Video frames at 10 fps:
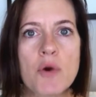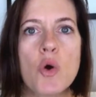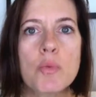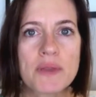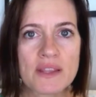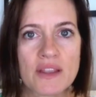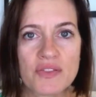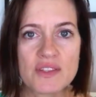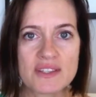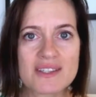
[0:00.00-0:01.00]
hoping
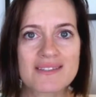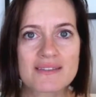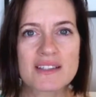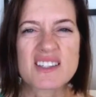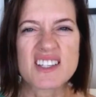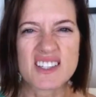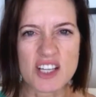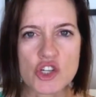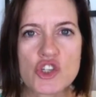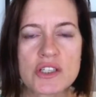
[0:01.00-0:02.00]
that this
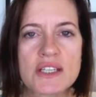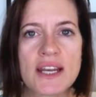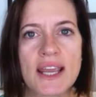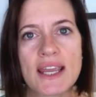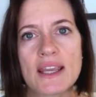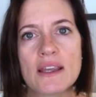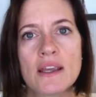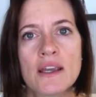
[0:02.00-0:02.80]
discussion today,